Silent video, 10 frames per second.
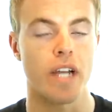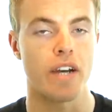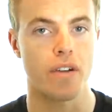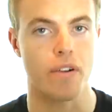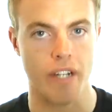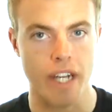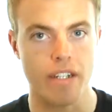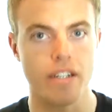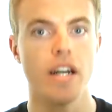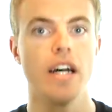have
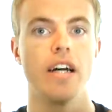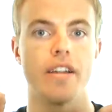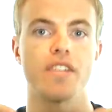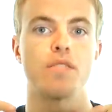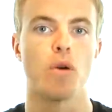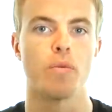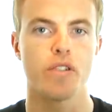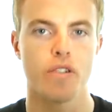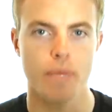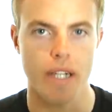created this moment
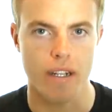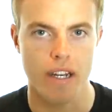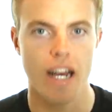to be,